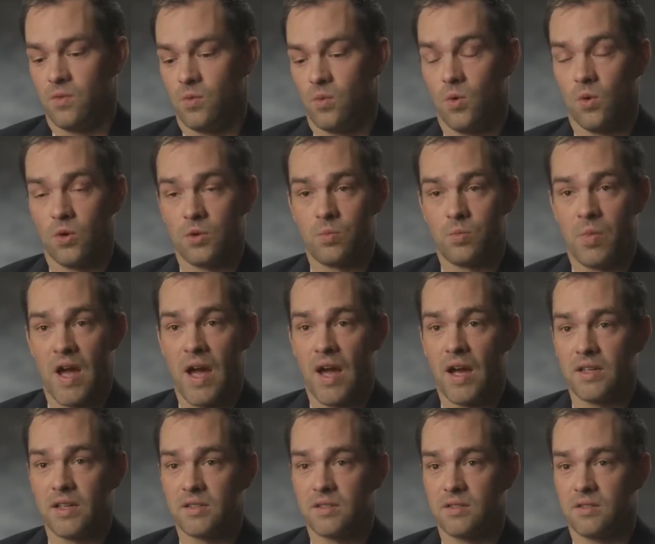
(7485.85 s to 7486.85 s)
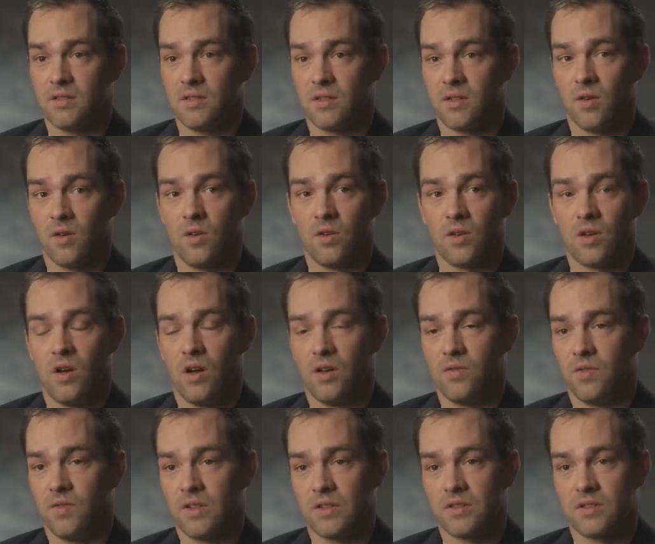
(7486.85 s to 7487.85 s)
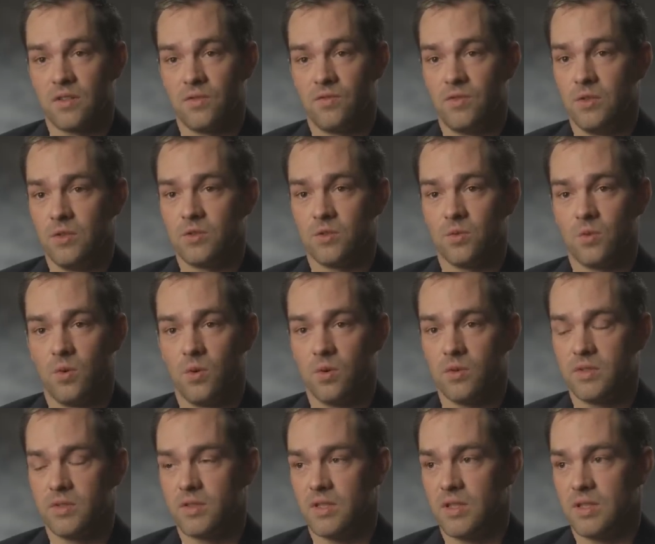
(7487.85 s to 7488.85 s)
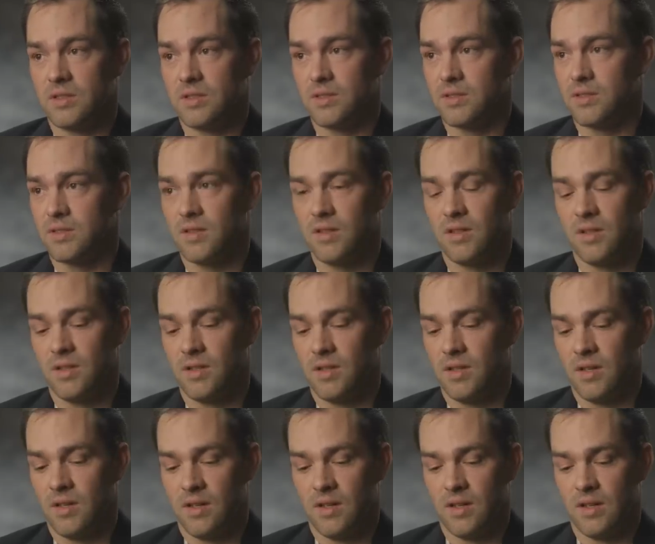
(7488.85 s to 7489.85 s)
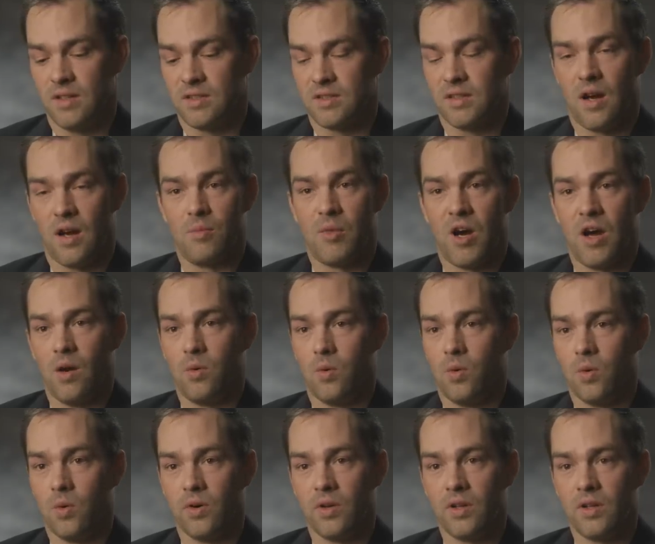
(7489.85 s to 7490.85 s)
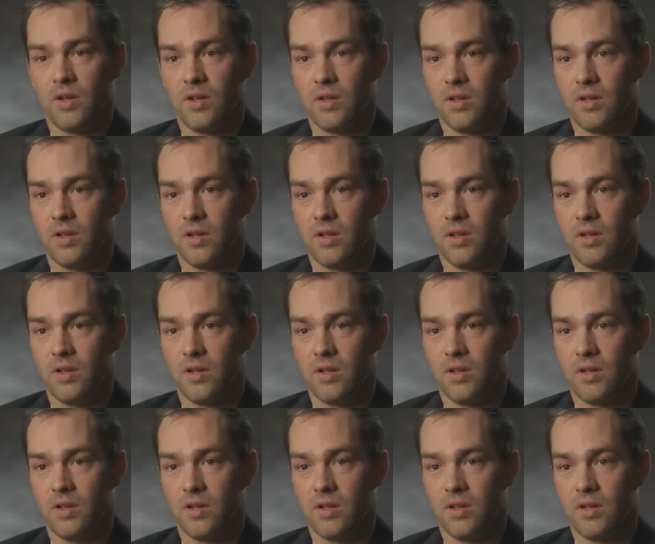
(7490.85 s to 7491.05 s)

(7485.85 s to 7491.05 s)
wars past, the current conflicts, the future wars. It's not my award.